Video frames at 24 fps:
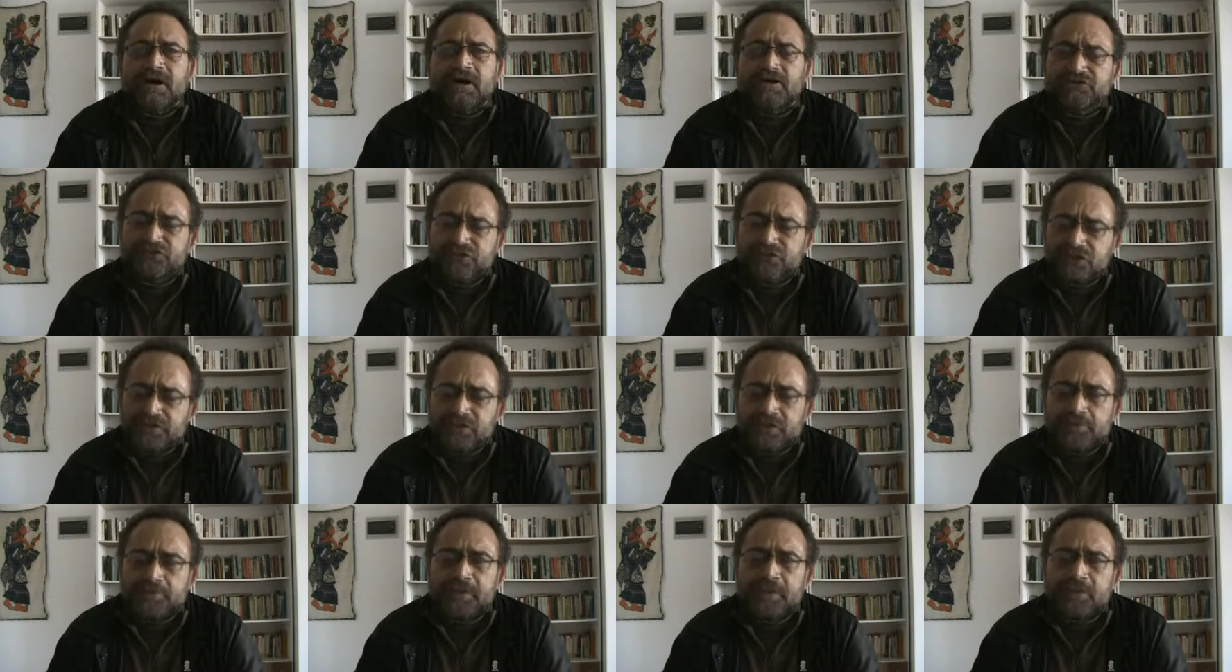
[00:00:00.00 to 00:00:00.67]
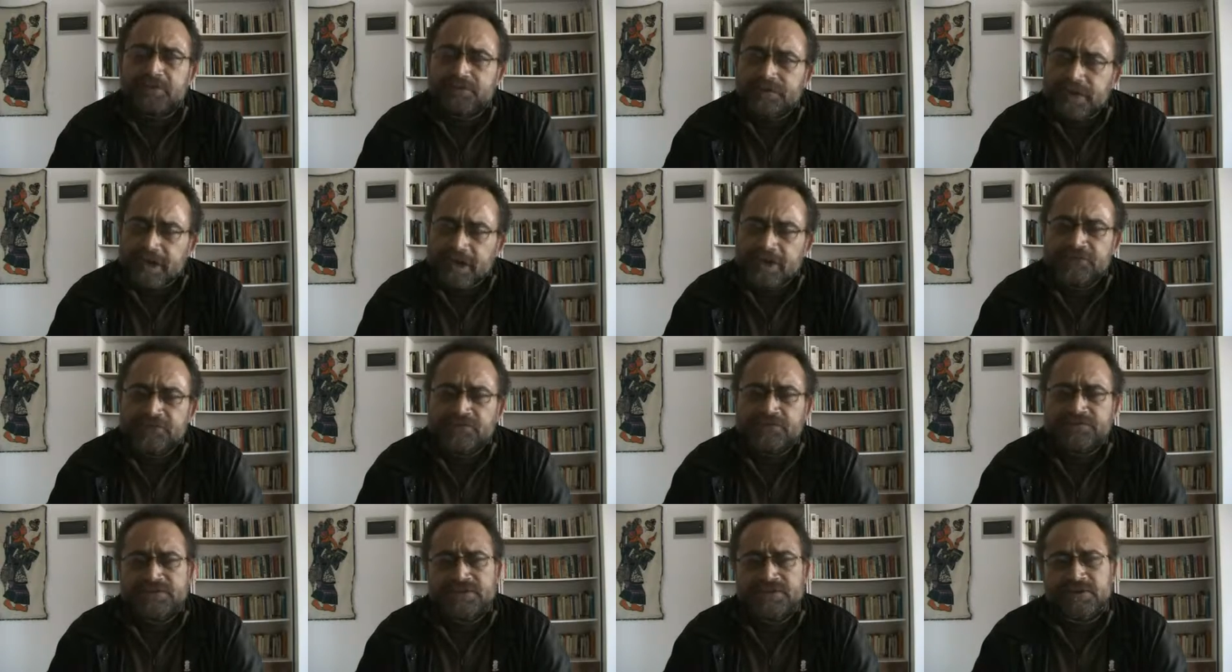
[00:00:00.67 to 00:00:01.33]
are children below the
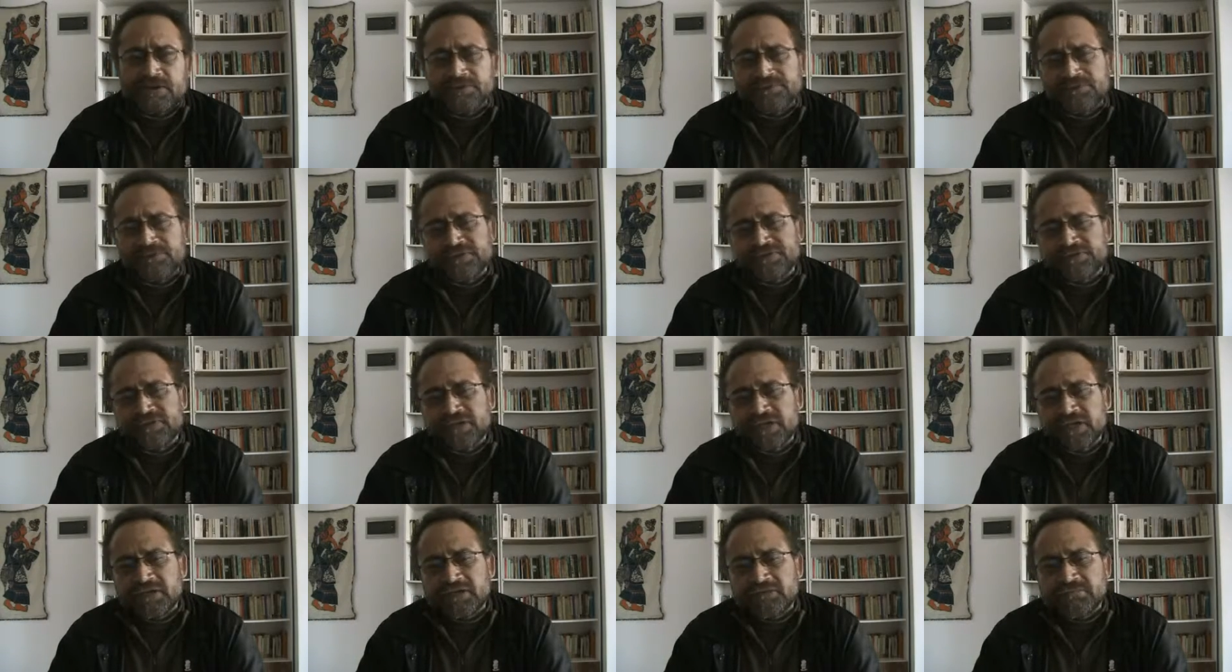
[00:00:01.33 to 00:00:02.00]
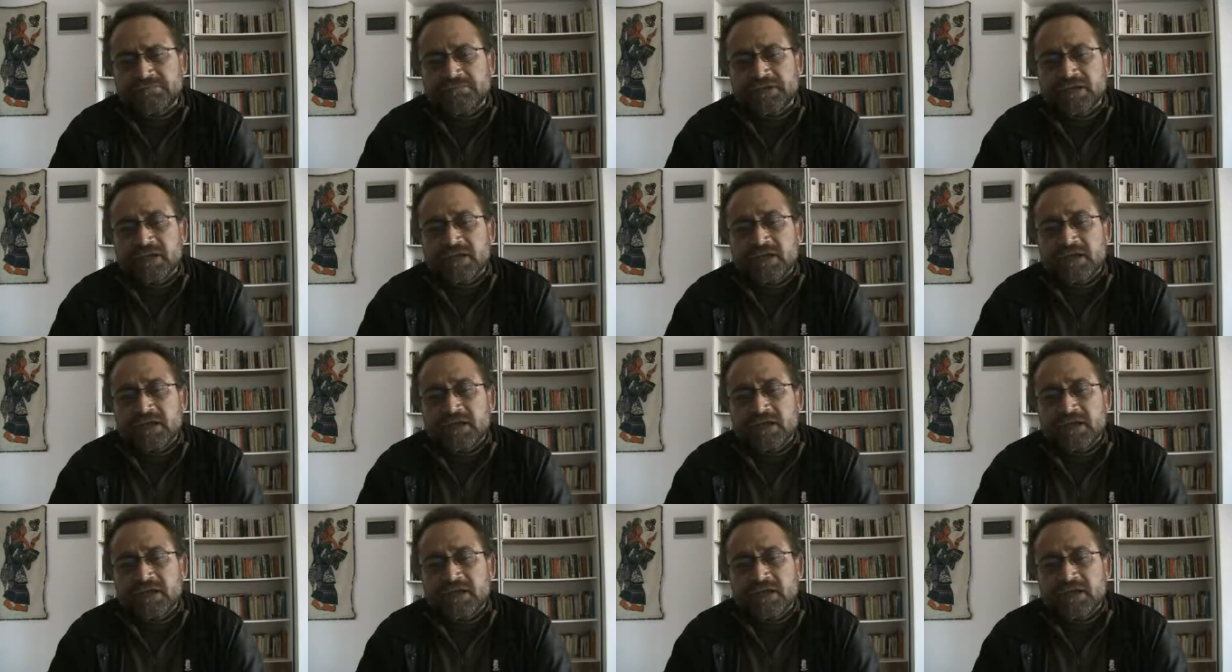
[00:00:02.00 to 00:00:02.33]
age of 15.